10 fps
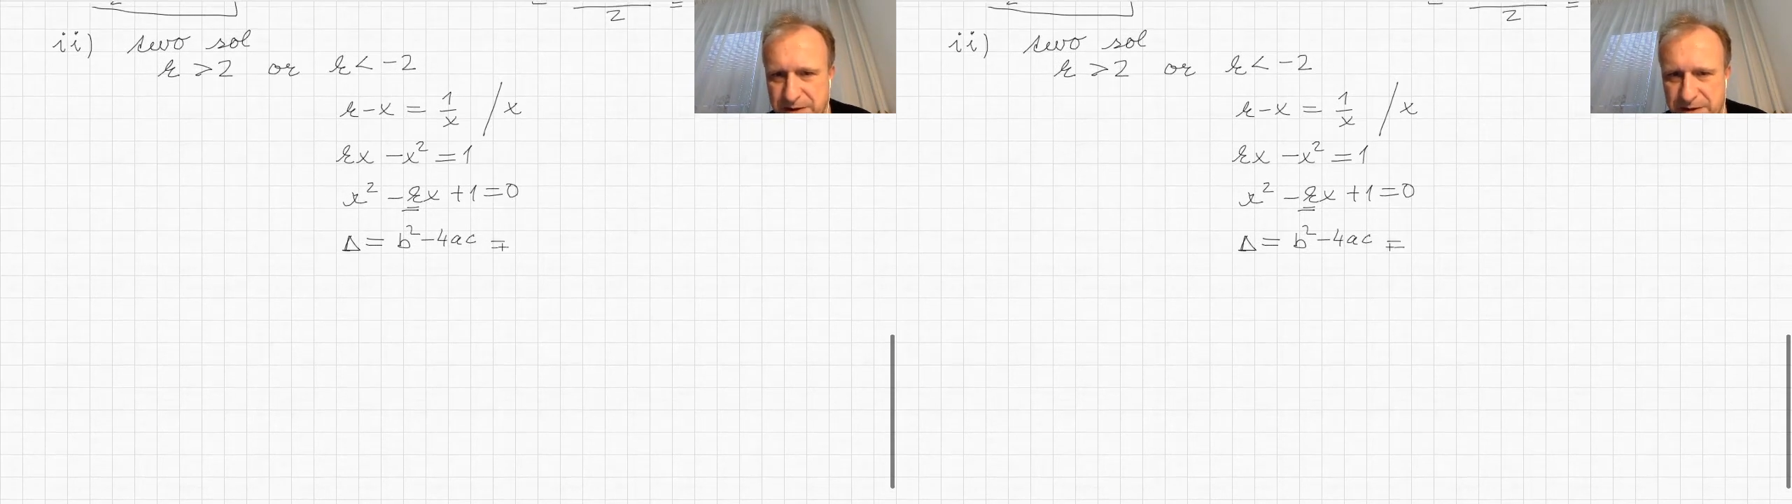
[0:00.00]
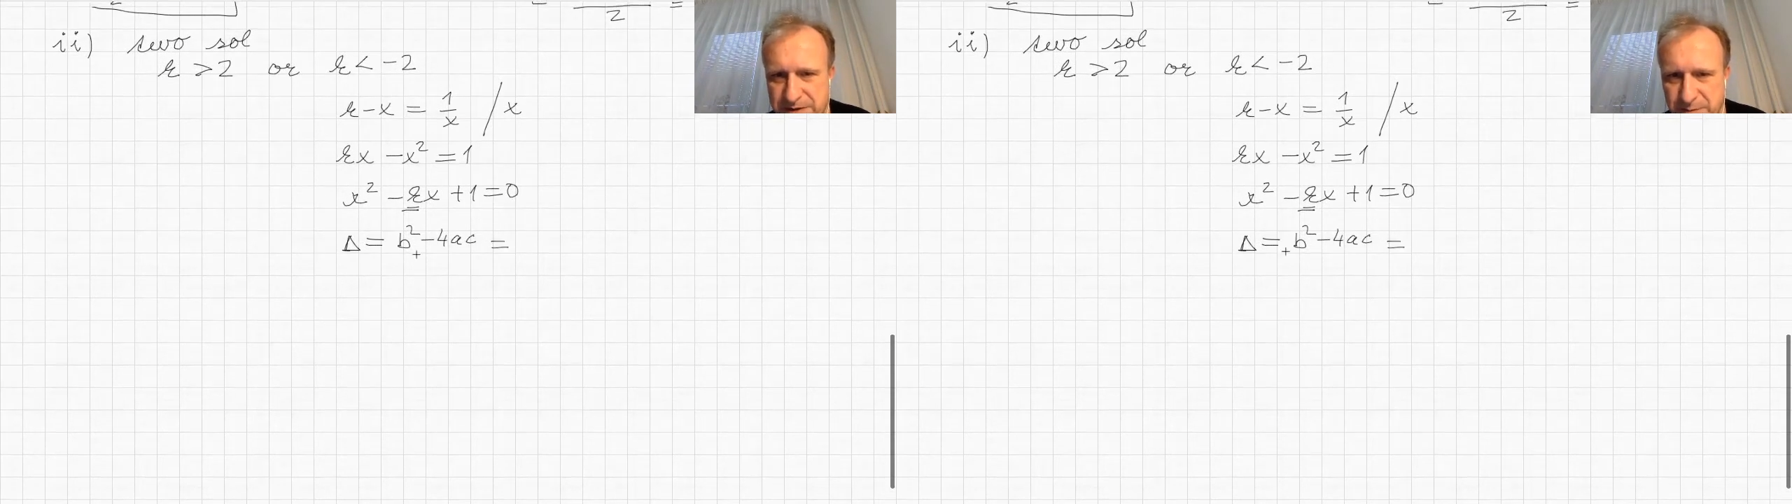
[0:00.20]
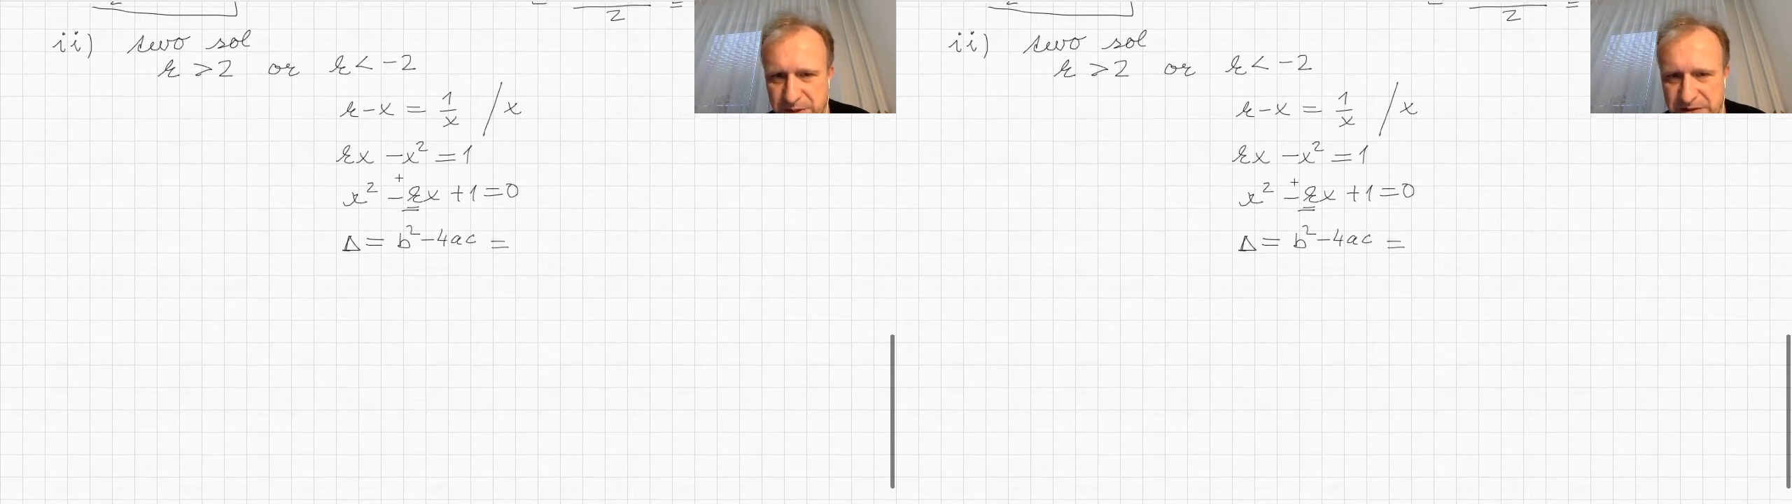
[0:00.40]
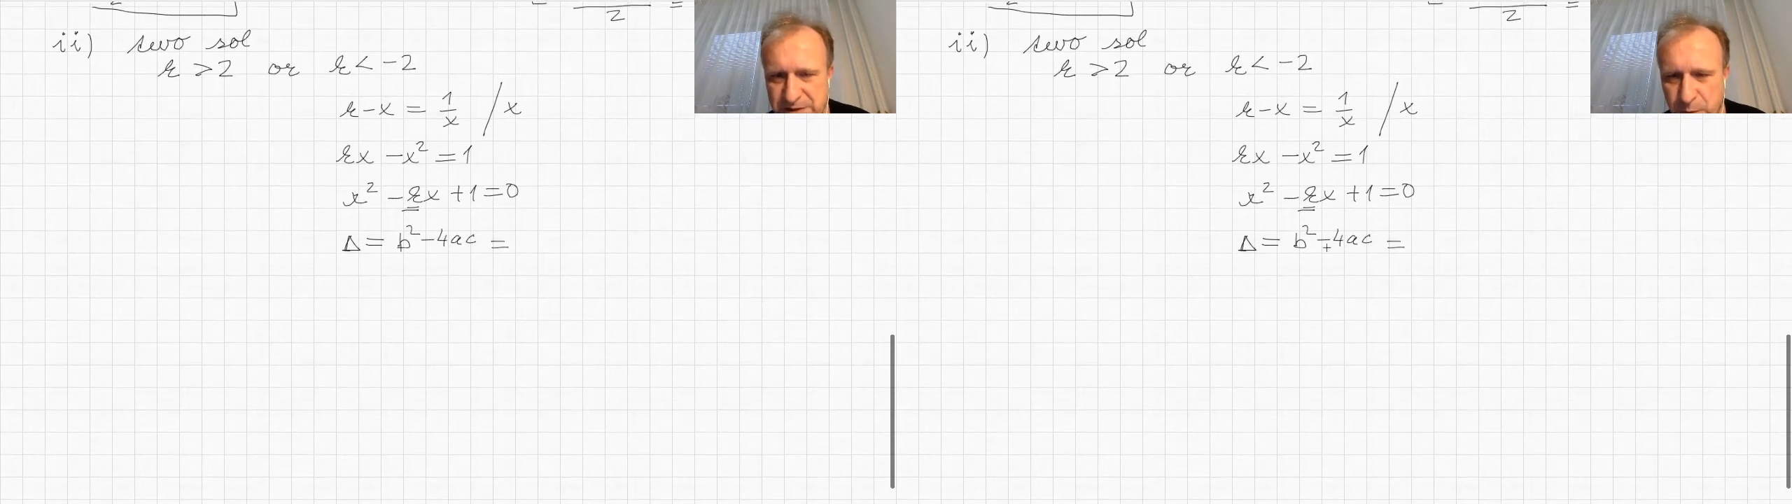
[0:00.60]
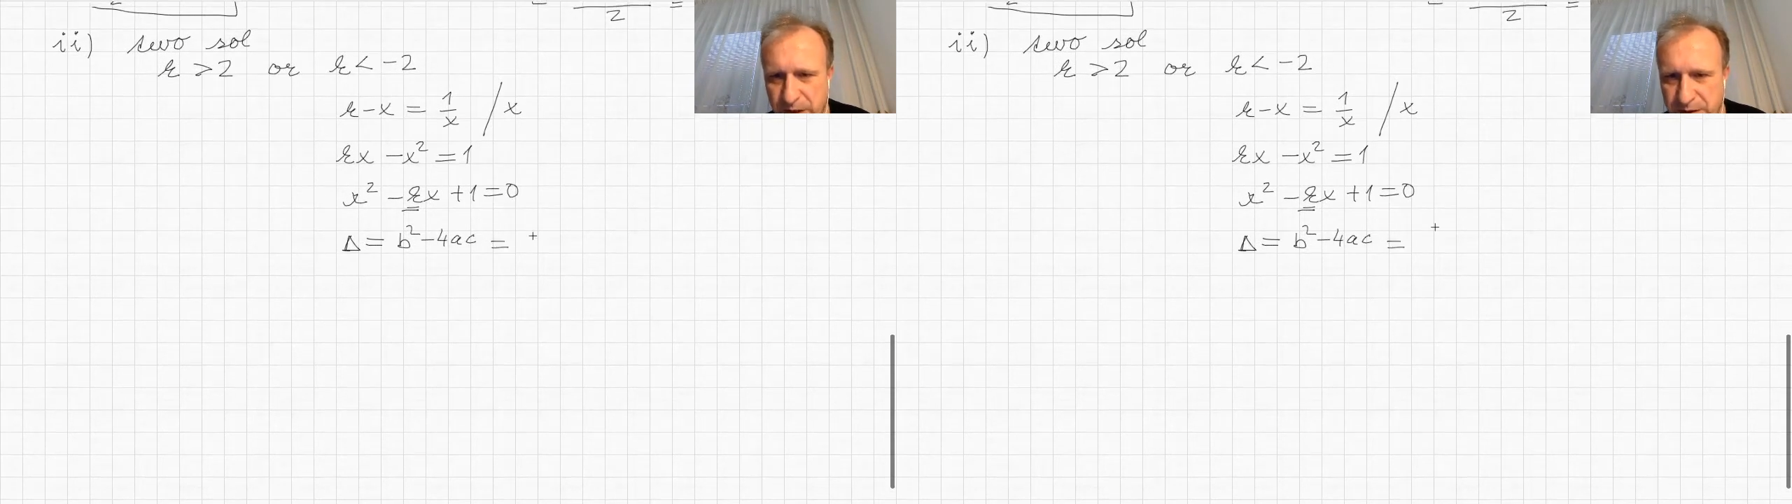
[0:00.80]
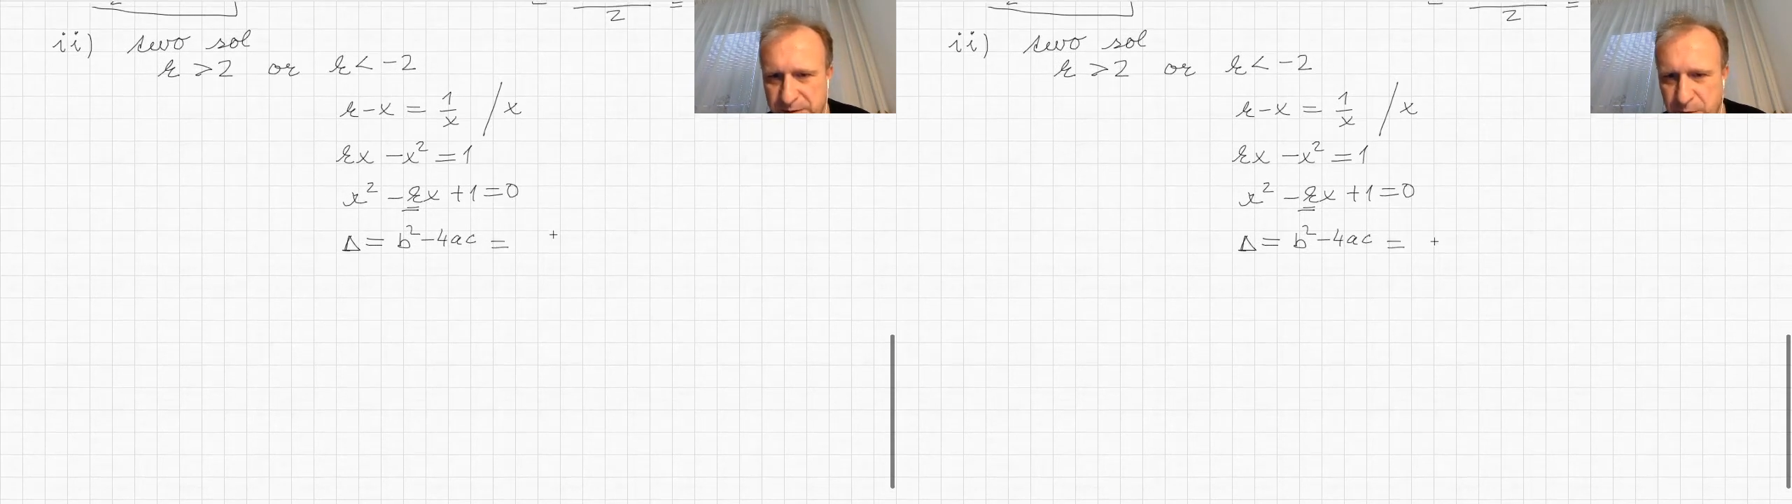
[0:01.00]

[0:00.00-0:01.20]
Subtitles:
is b squared,